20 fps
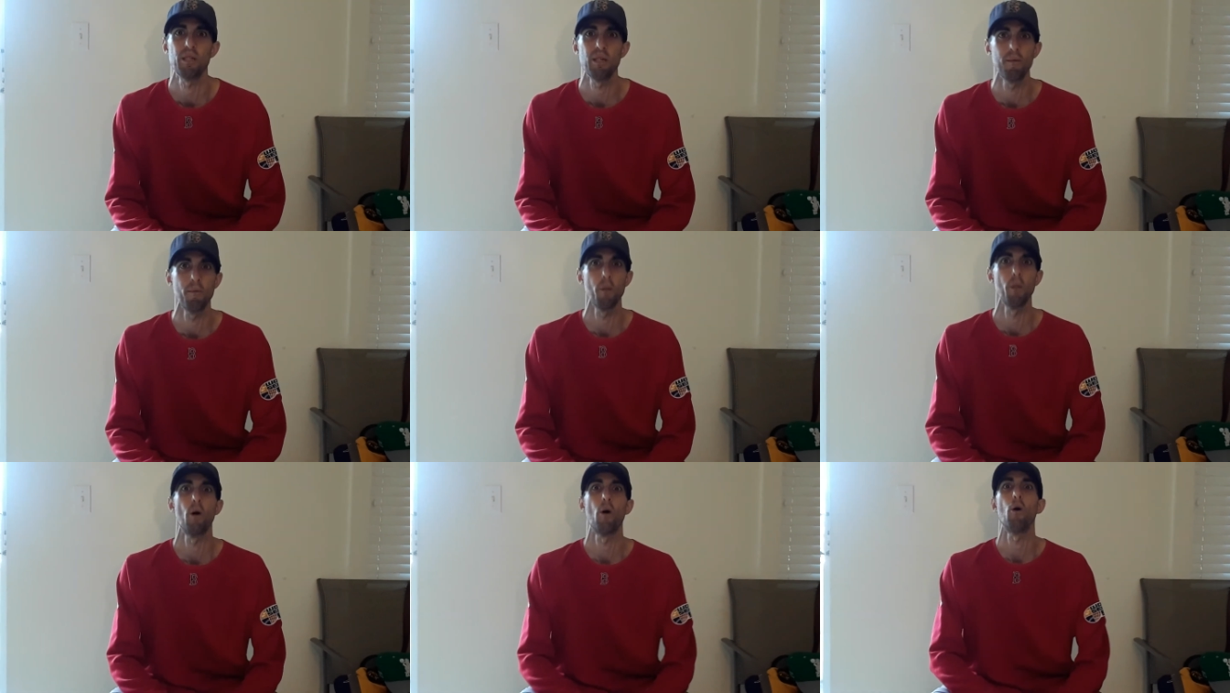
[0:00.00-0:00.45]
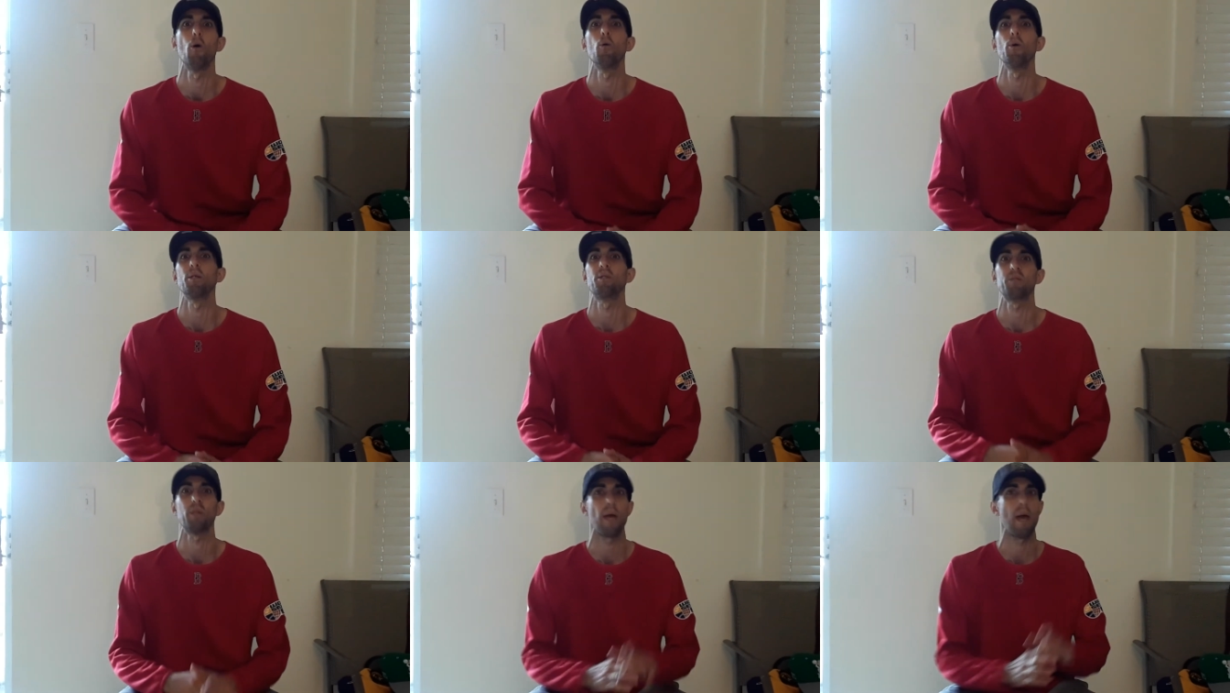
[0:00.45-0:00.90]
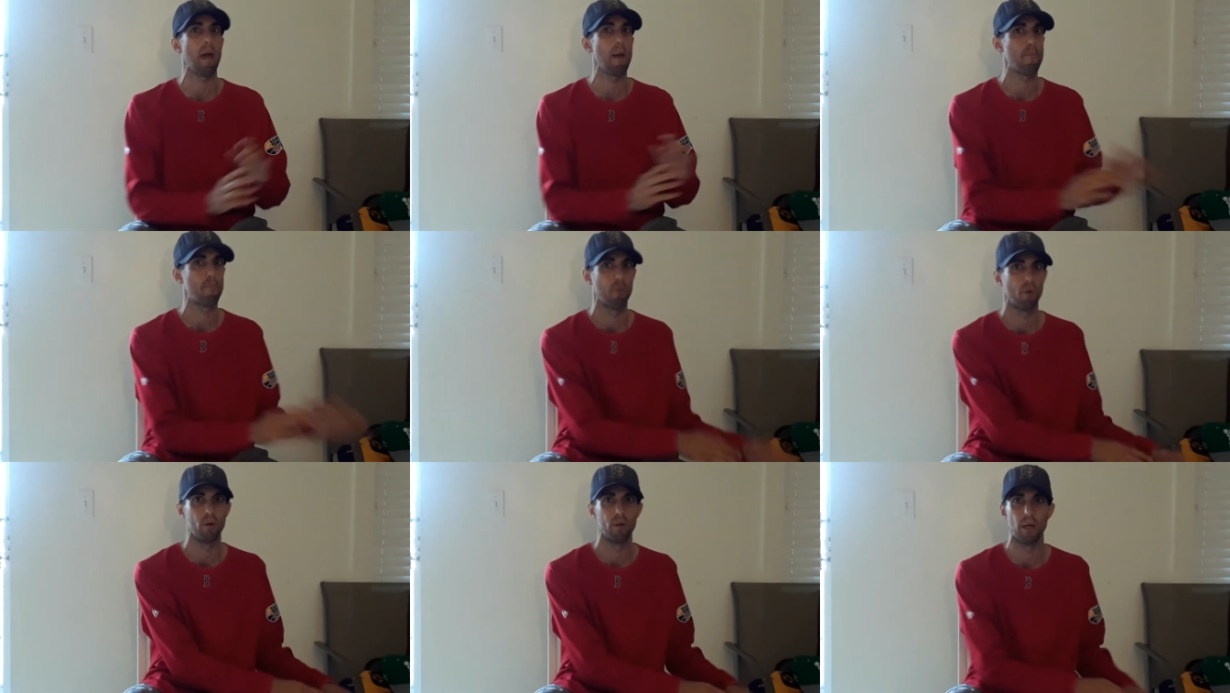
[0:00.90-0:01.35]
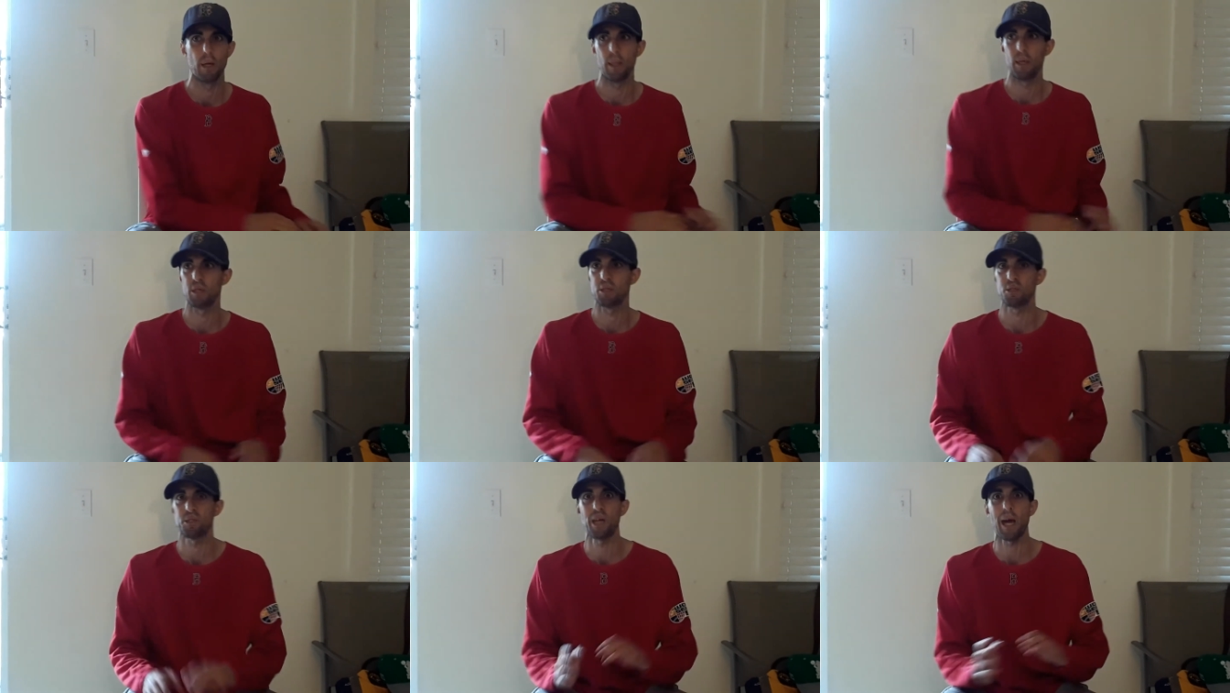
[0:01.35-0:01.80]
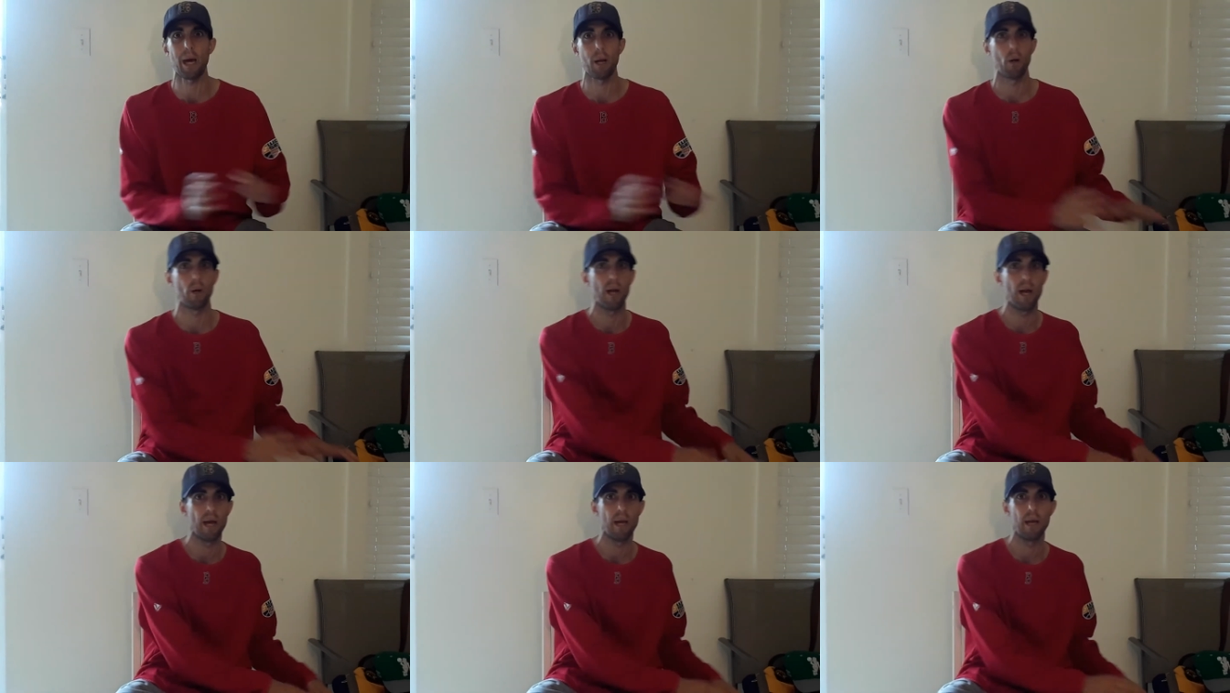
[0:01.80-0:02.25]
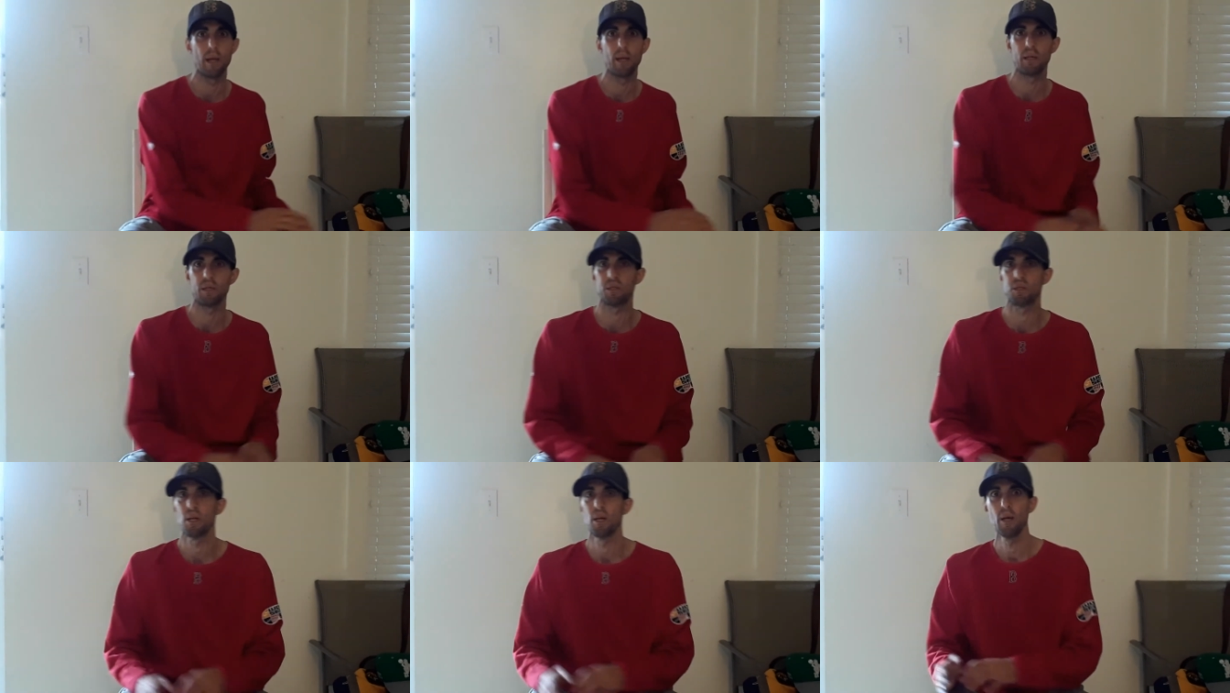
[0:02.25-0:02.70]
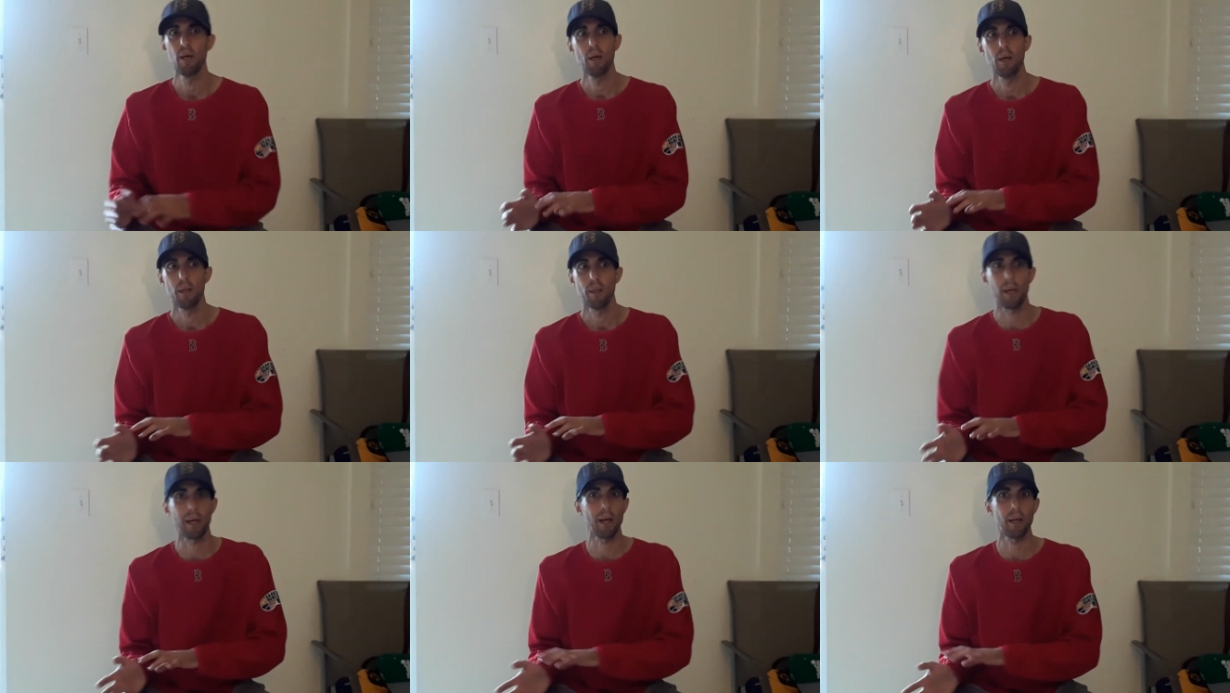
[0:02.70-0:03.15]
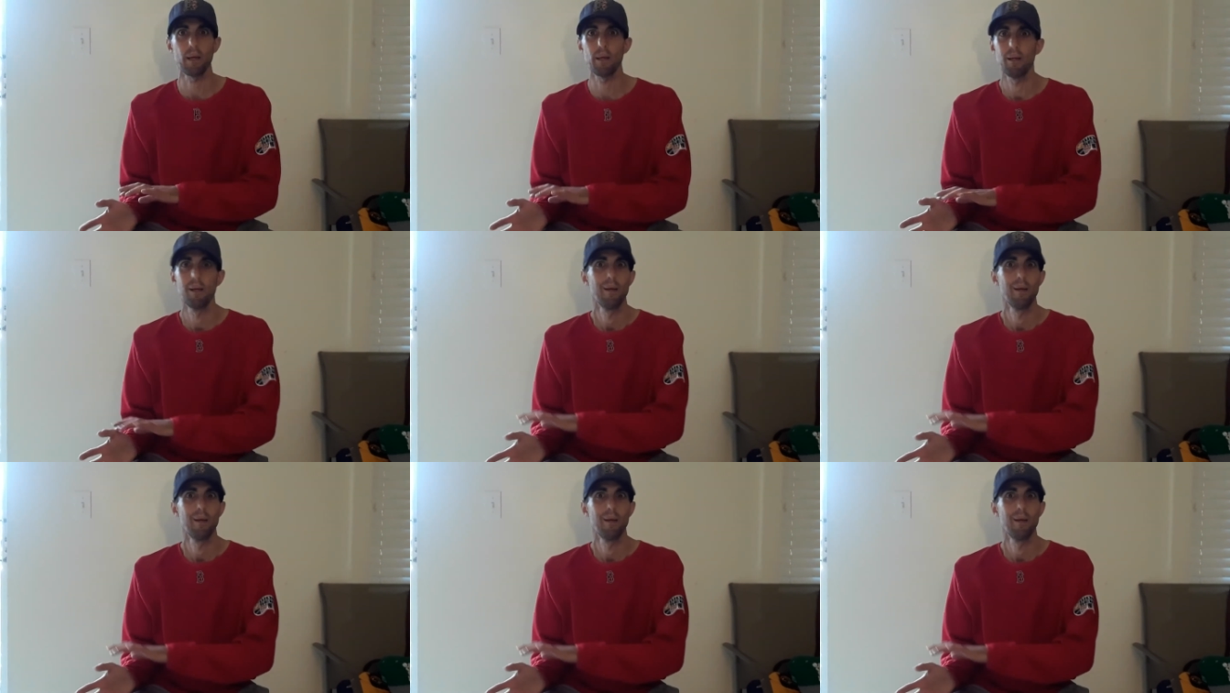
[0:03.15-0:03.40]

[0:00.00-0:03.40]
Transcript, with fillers: Even though it's April and it's Saturday and it's they got